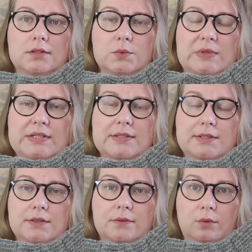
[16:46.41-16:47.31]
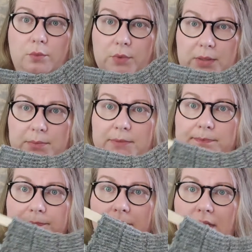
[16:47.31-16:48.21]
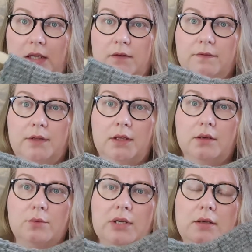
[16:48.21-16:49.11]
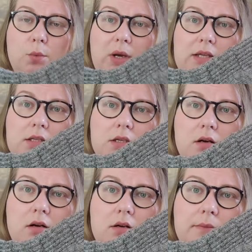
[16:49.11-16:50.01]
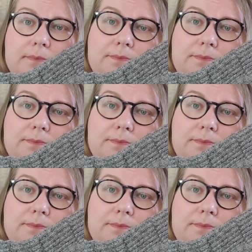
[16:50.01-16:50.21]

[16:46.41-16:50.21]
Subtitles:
twisted rib in fingering weight yarn.